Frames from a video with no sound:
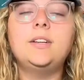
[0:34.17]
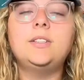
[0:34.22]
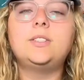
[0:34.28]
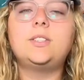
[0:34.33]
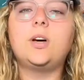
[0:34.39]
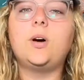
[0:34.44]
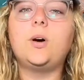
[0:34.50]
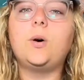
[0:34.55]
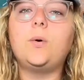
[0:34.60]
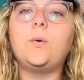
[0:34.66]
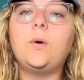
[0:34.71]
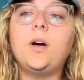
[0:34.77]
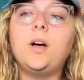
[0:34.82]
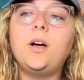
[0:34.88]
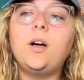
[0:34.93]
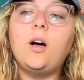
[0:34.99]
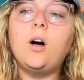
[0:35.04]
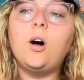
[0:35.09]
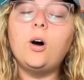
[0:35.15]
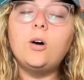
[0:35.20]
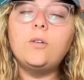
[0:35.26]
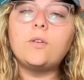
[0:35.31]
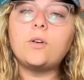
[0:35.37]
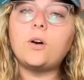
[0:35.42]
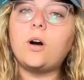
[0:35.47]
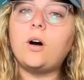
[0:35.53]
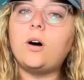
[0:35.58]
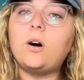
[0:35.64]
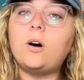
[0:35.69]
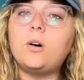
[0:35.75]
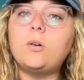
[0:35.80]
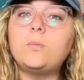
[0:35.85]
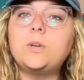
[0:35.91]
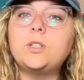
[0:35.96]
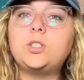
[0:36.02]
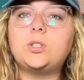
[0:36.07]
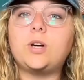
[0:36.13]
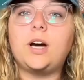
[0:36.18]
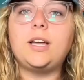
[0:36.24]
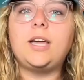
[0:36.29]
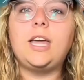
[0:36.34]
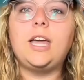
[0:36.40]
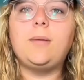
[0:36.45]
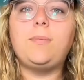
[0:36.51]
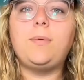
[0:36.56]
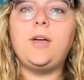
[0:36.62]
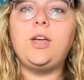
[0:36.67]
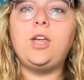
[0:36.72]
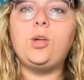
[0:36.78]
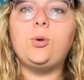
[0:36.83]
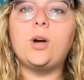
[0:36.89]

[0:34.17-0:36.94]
So overall with dry camping,